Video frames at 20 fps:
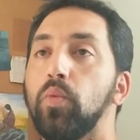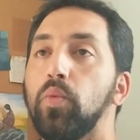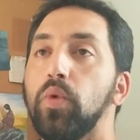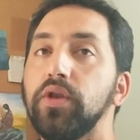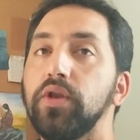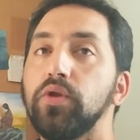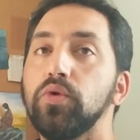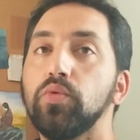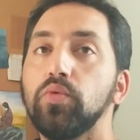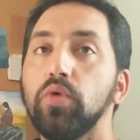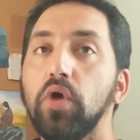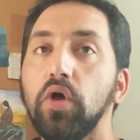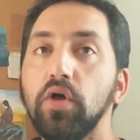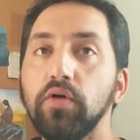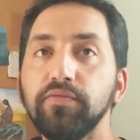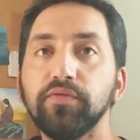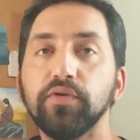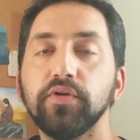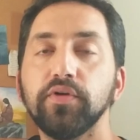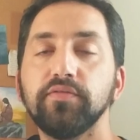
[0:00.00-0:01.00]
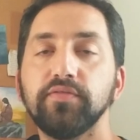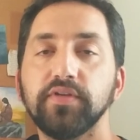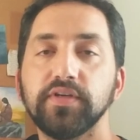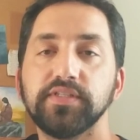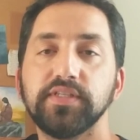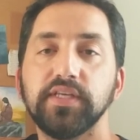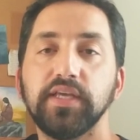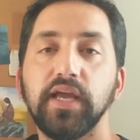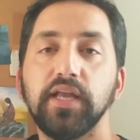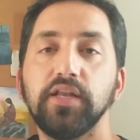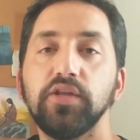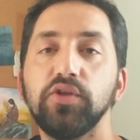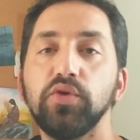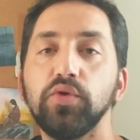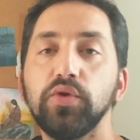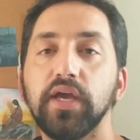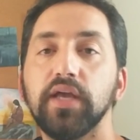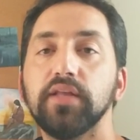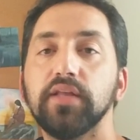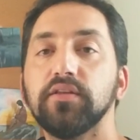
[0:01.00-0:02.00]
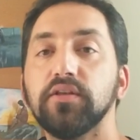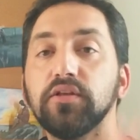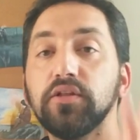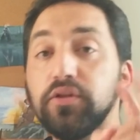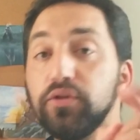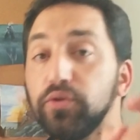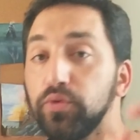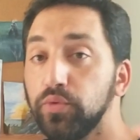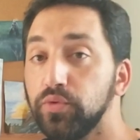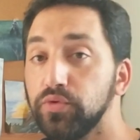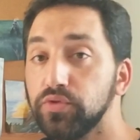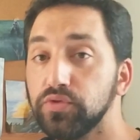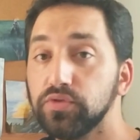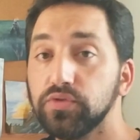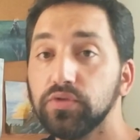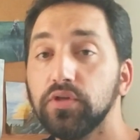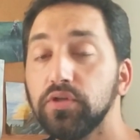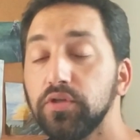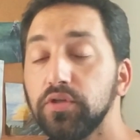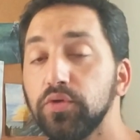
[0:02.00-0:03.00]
When you roll for investigate, you get clues.